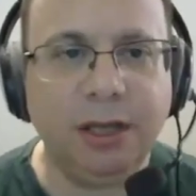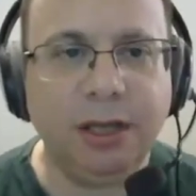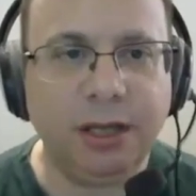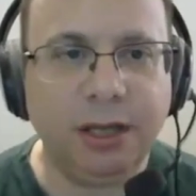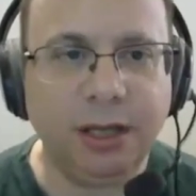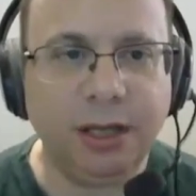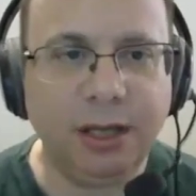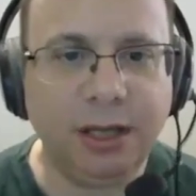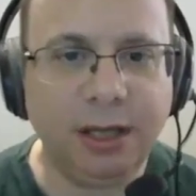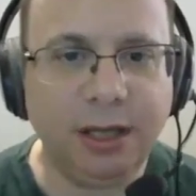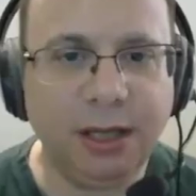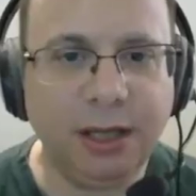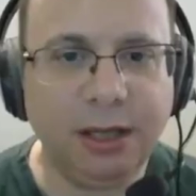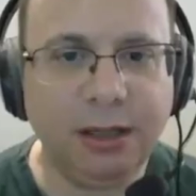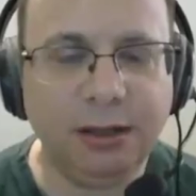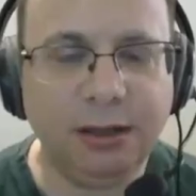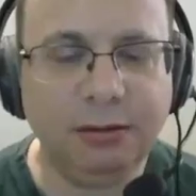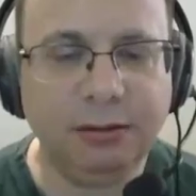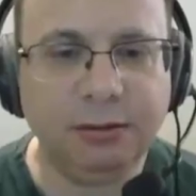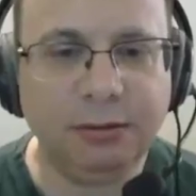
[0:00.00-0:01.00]

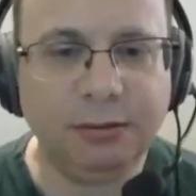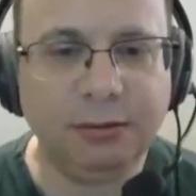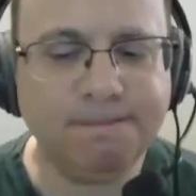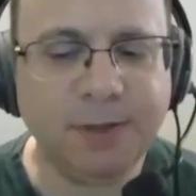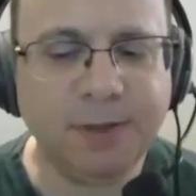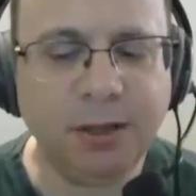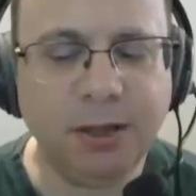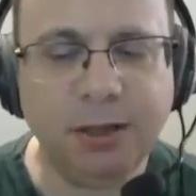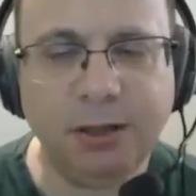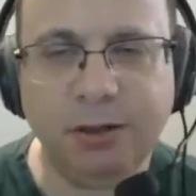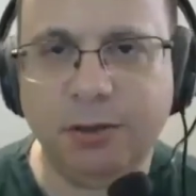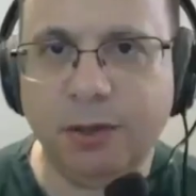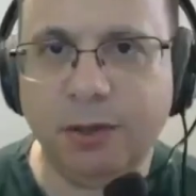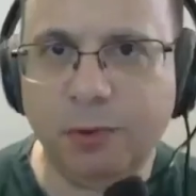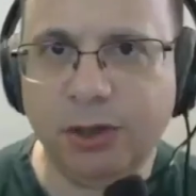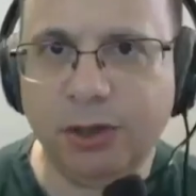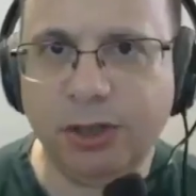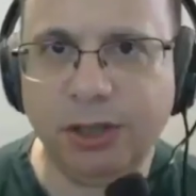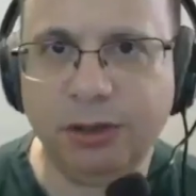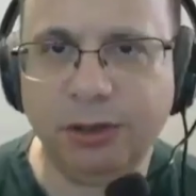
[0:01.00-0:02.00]
And yeah, you can
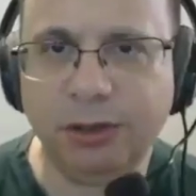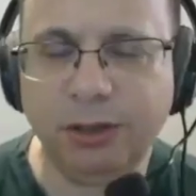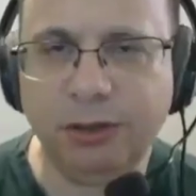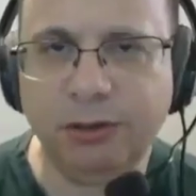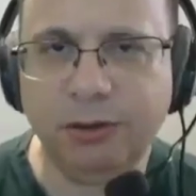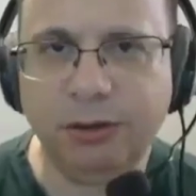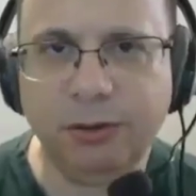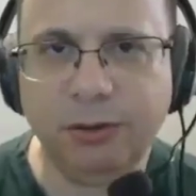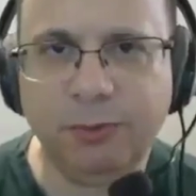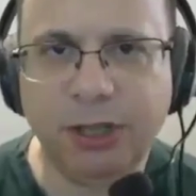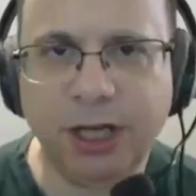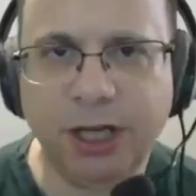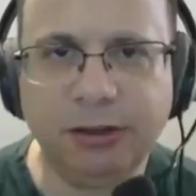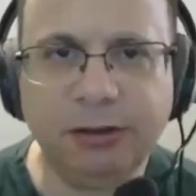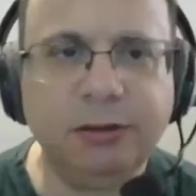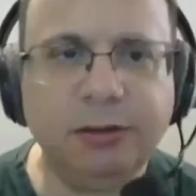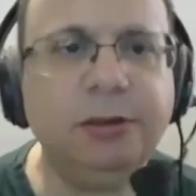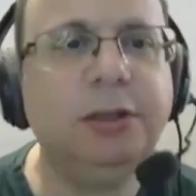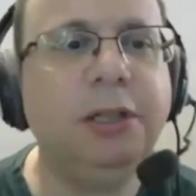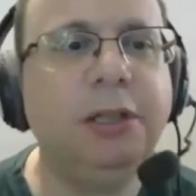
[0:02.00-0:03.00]
watch it on the YouTube
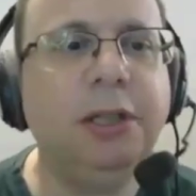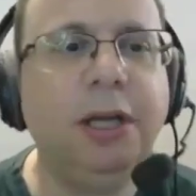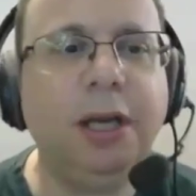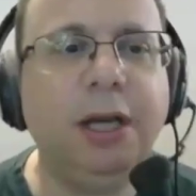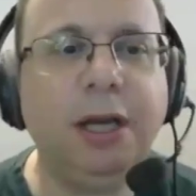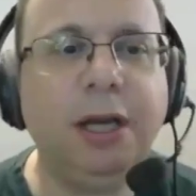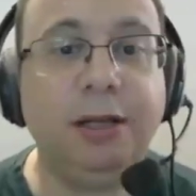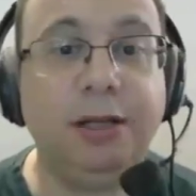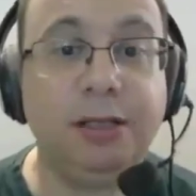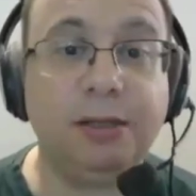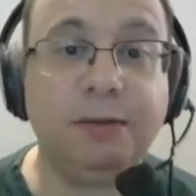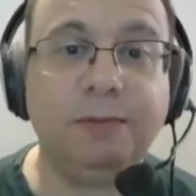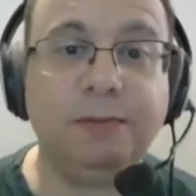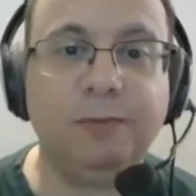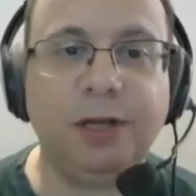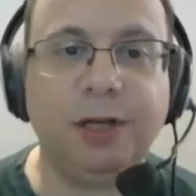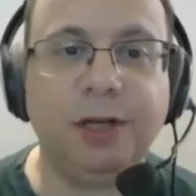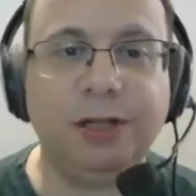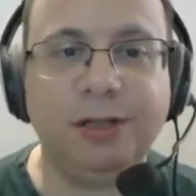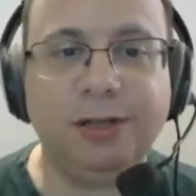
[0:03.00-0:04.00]
channel. This
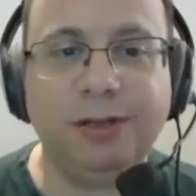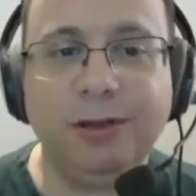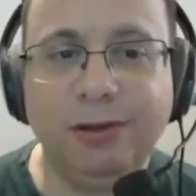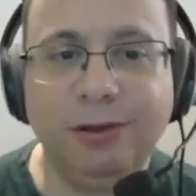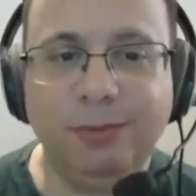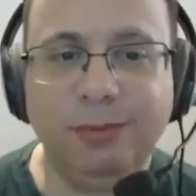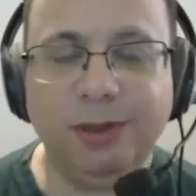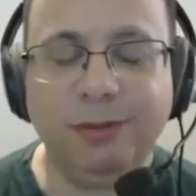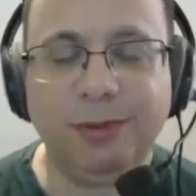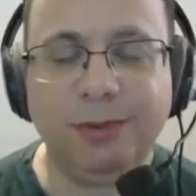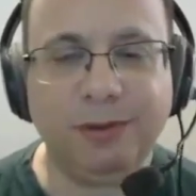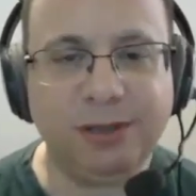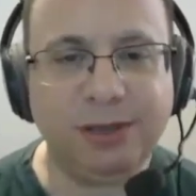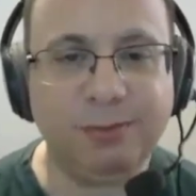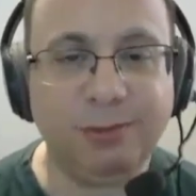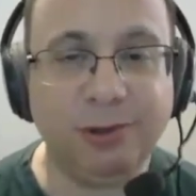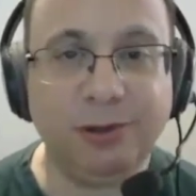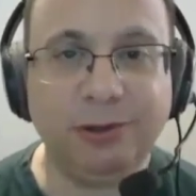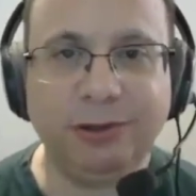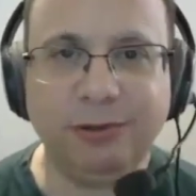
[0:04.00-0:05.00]
one is going to be about
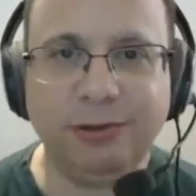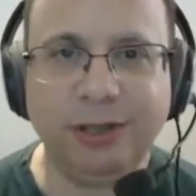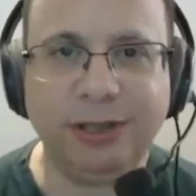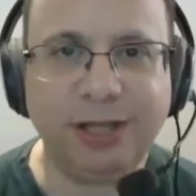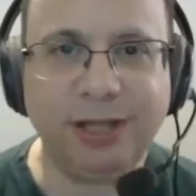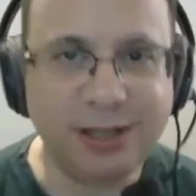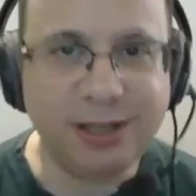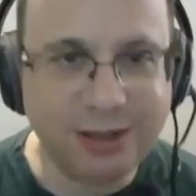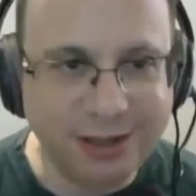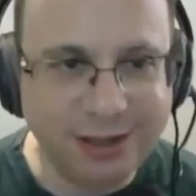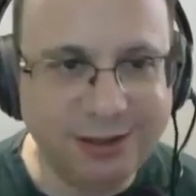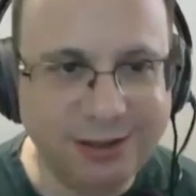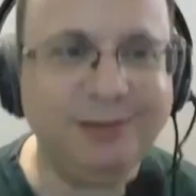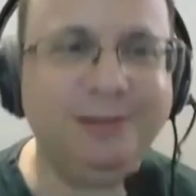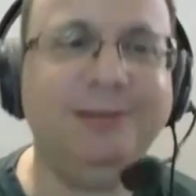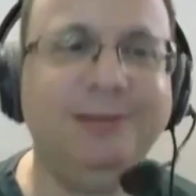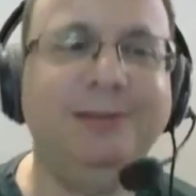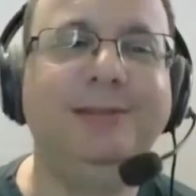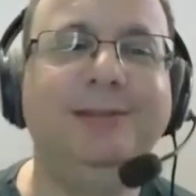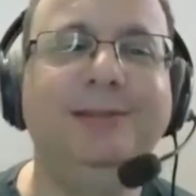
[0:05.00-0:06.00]
exploratory testing
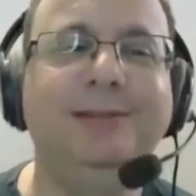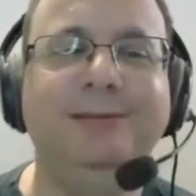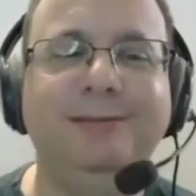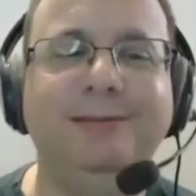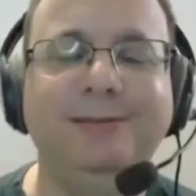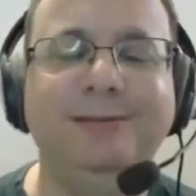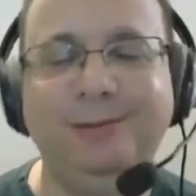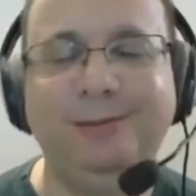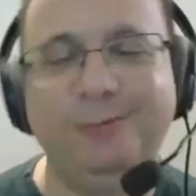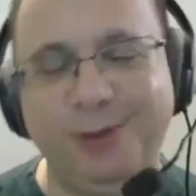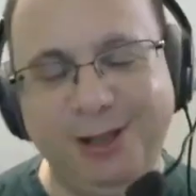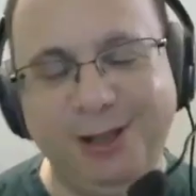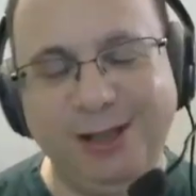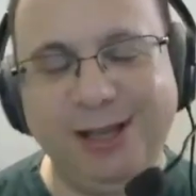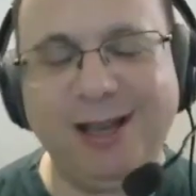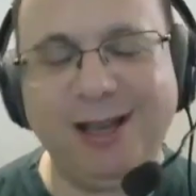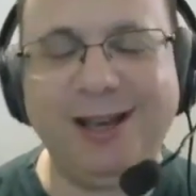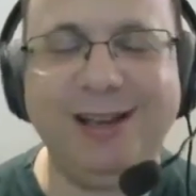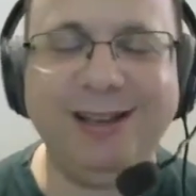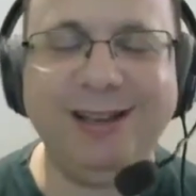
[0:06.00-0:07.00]
with
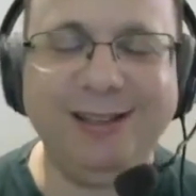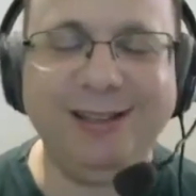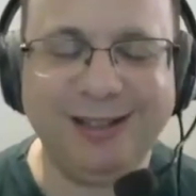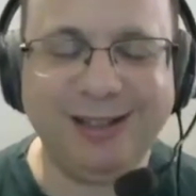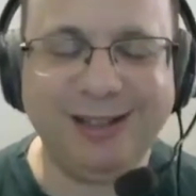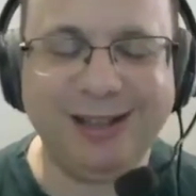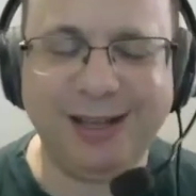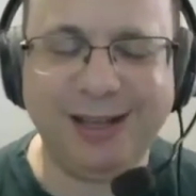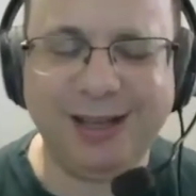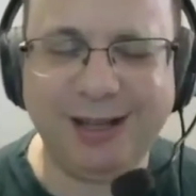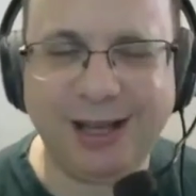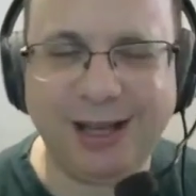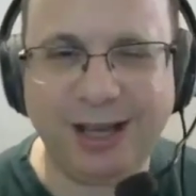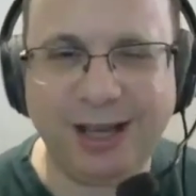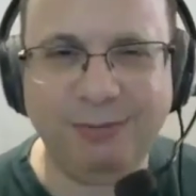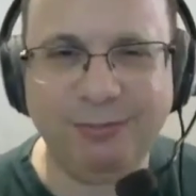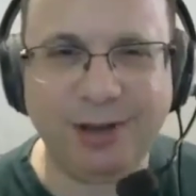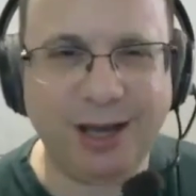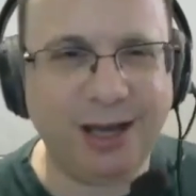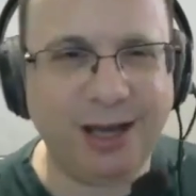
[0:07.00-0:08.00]
AI.
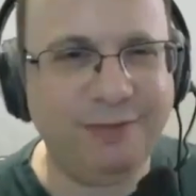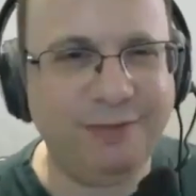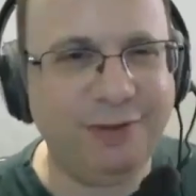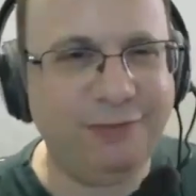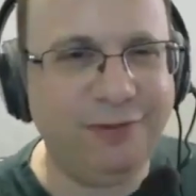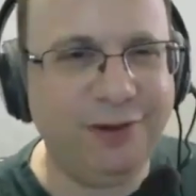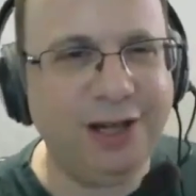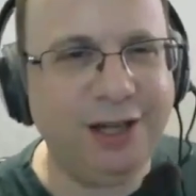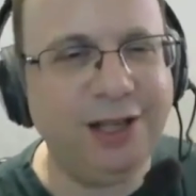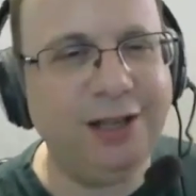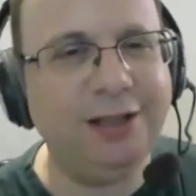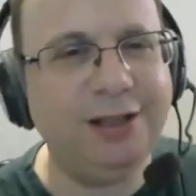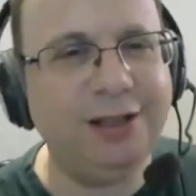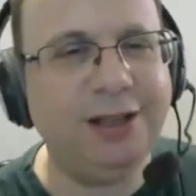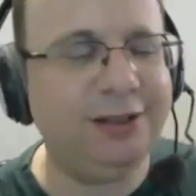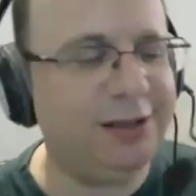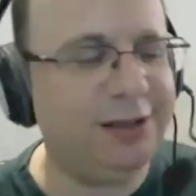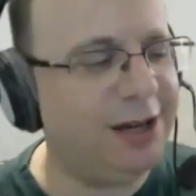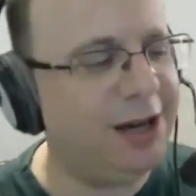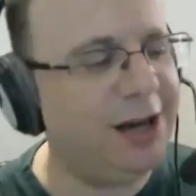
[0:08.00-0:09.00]
And I have a feeling
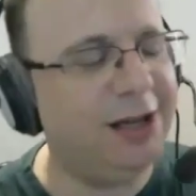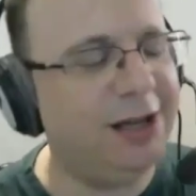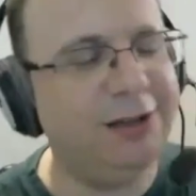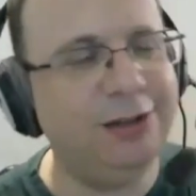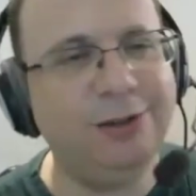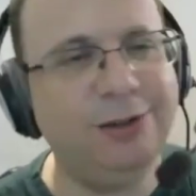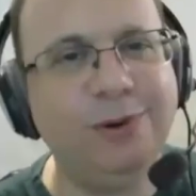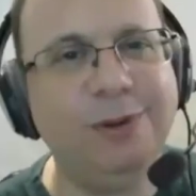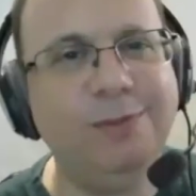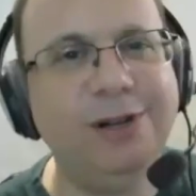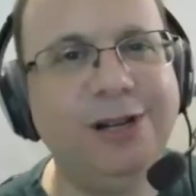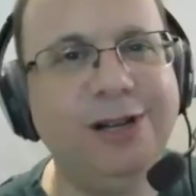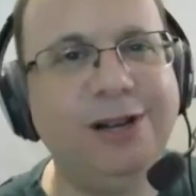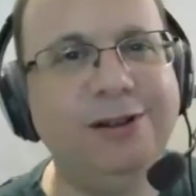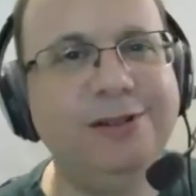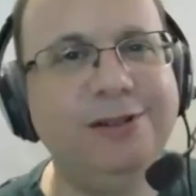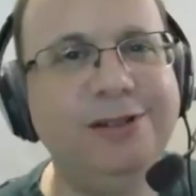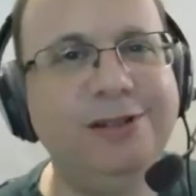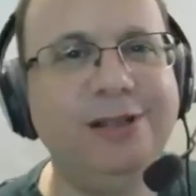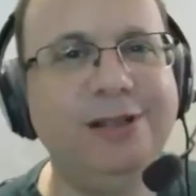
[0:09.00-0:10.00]
that other
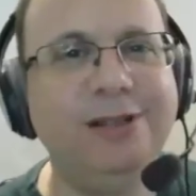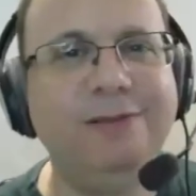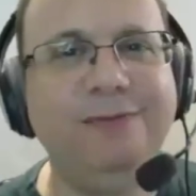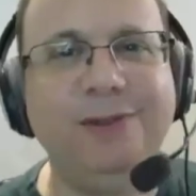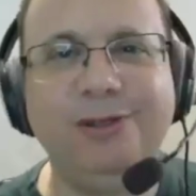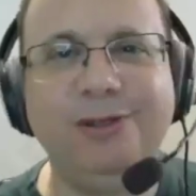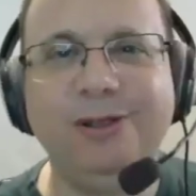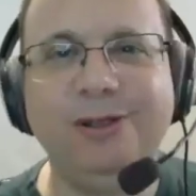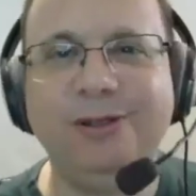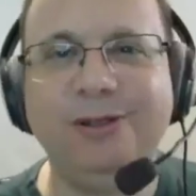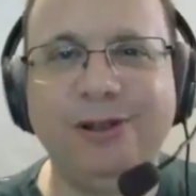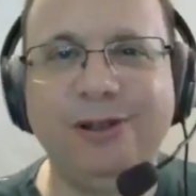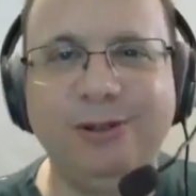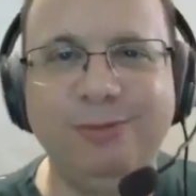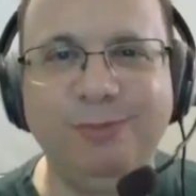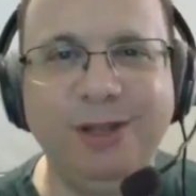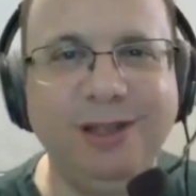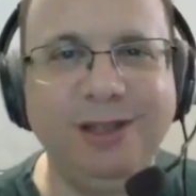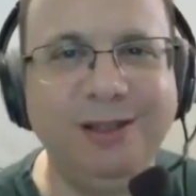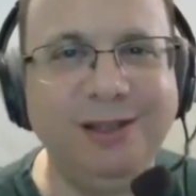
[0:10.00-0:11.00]
webinars in the future are going to
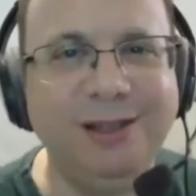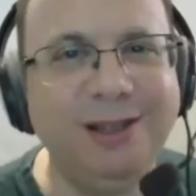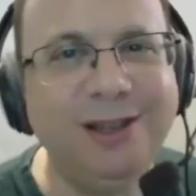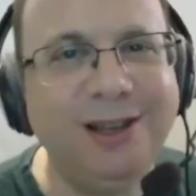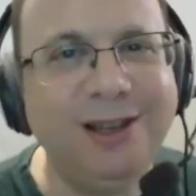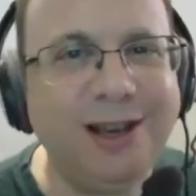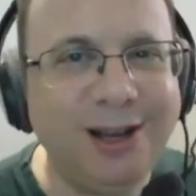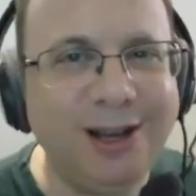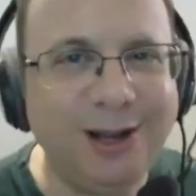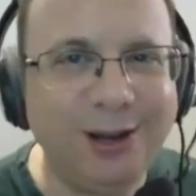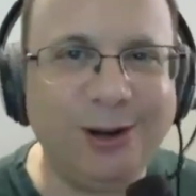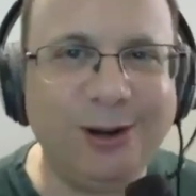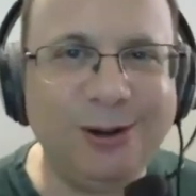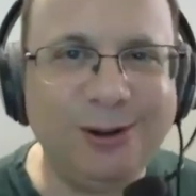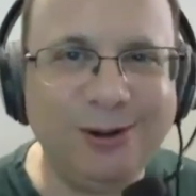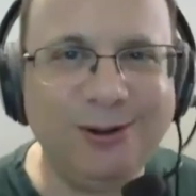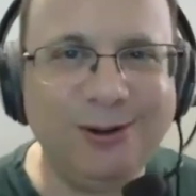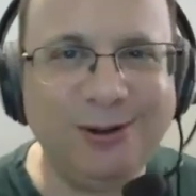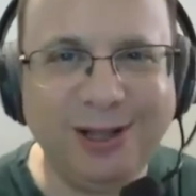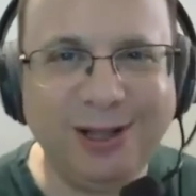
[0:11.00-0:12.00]
be
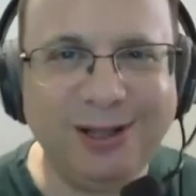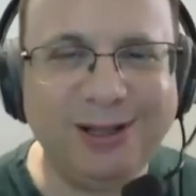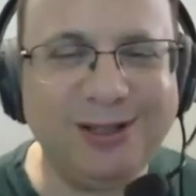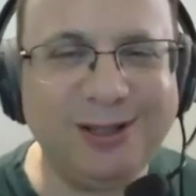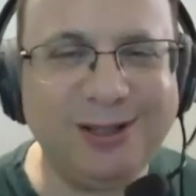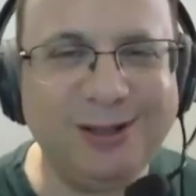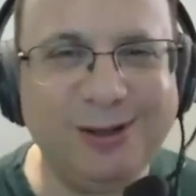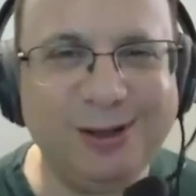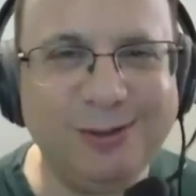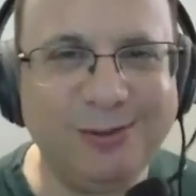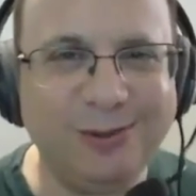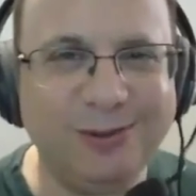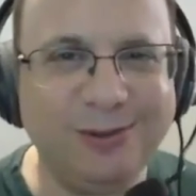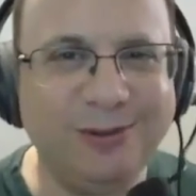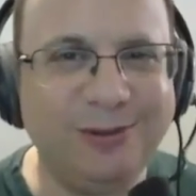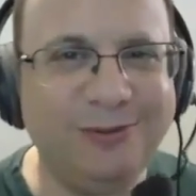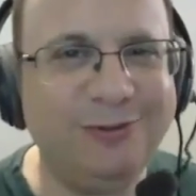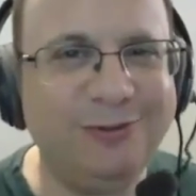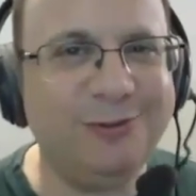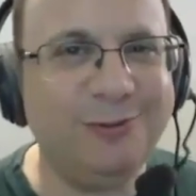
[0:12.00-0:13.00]
along in the series
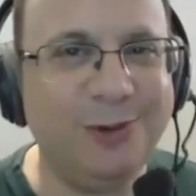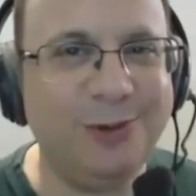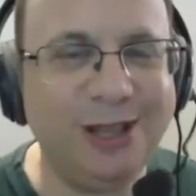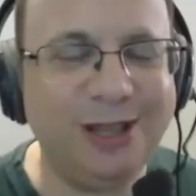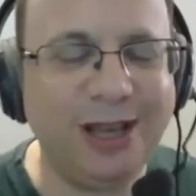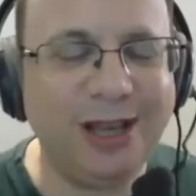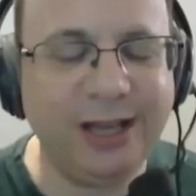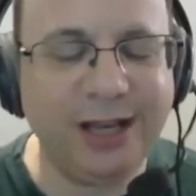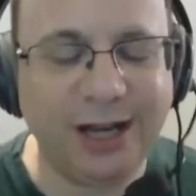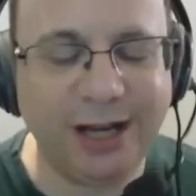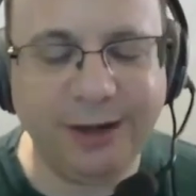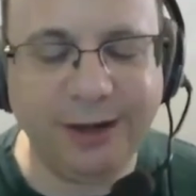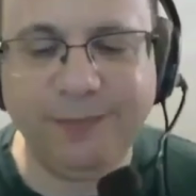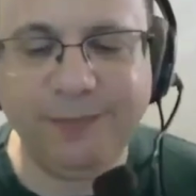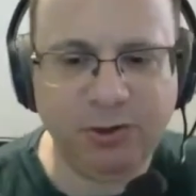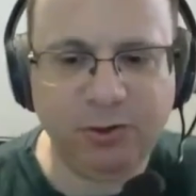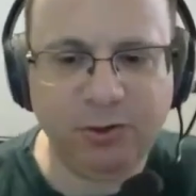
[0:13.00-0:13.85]
with AI.